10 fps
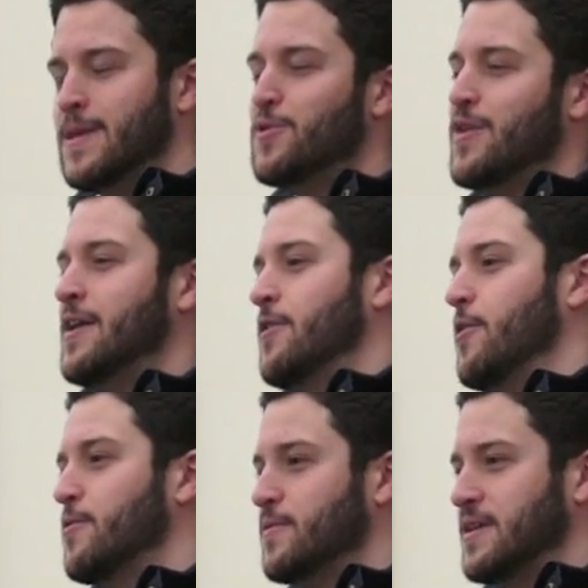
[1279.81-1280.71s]
you know, they
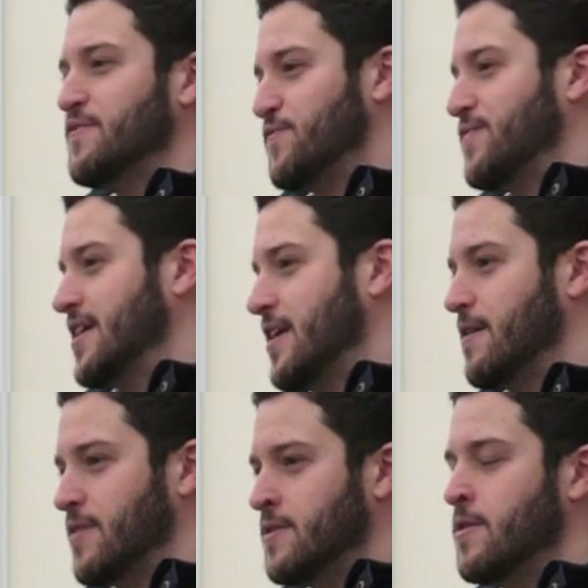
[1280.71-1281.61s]
know, if they care,
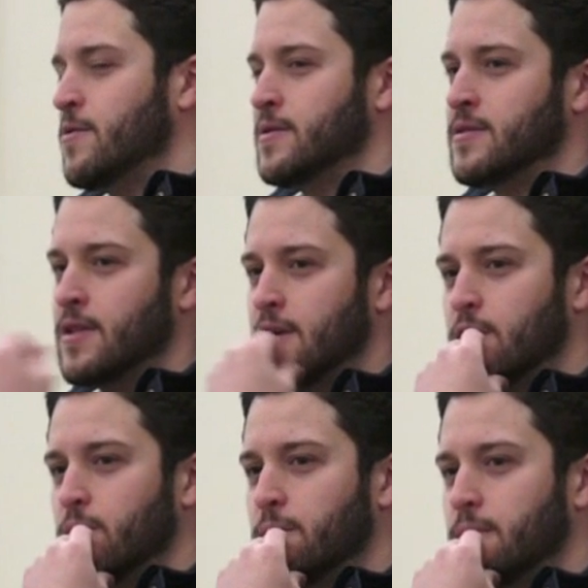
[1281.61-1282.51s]
they know. And
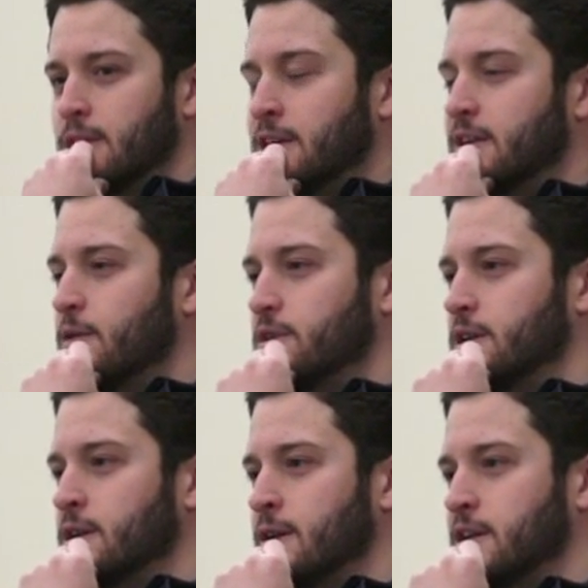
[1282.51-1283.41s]
any day we
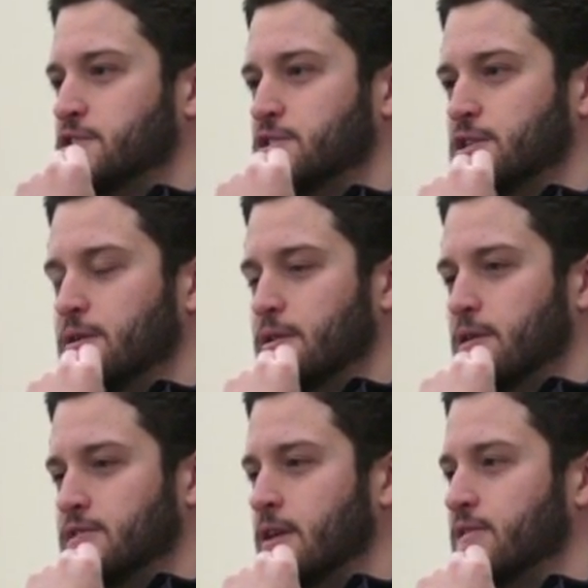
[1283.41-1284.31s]
could get a national security
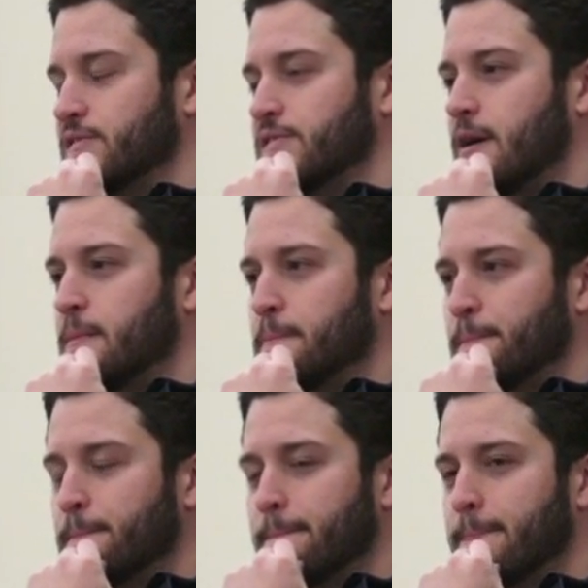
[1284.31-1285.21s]
letter telling us to stop.
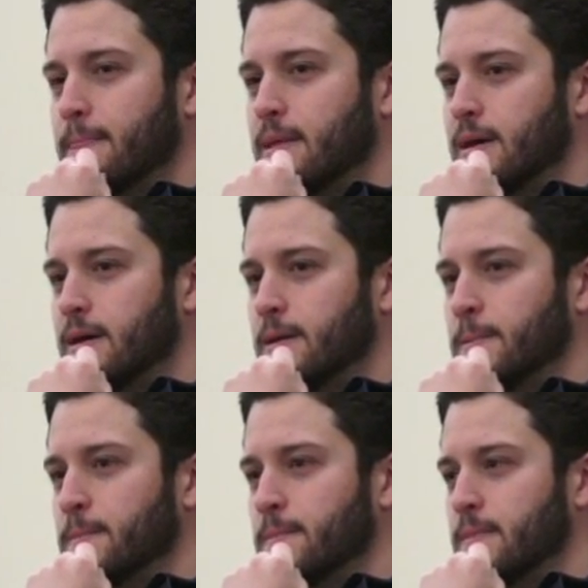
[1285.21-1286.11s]

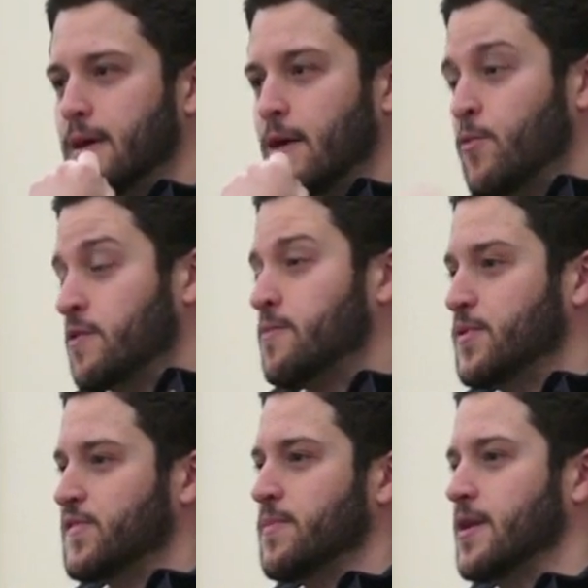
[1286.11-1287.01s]
Um, I wanted to
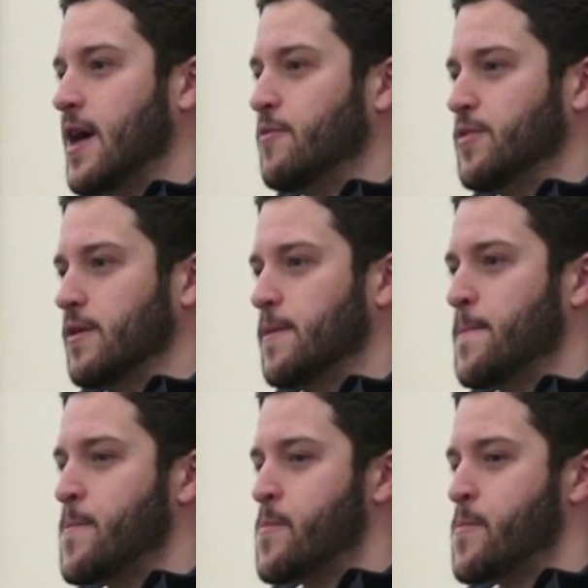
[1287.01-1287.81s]
put something out there